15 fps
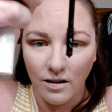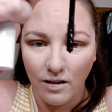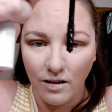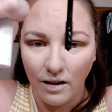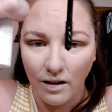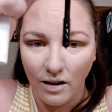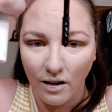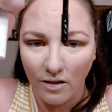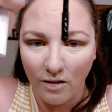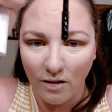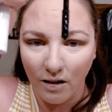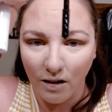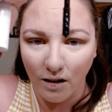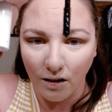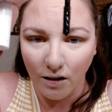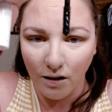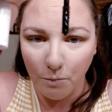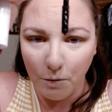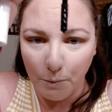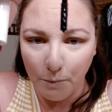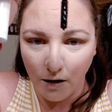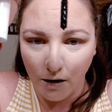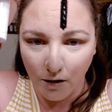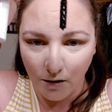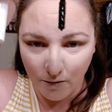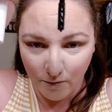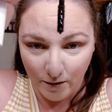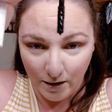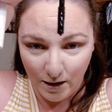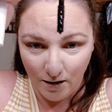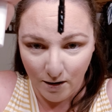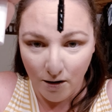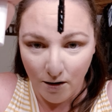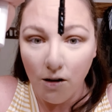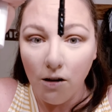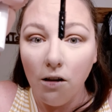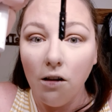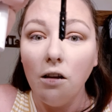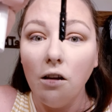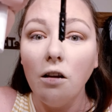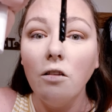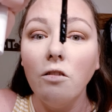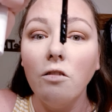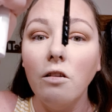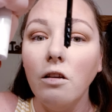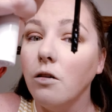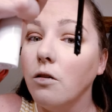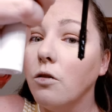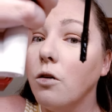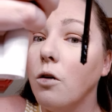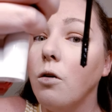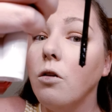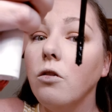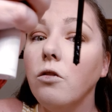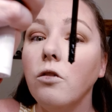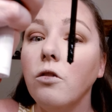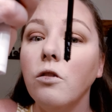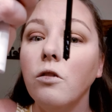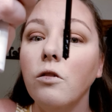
now you can see it a little bit better, right? You can see those holes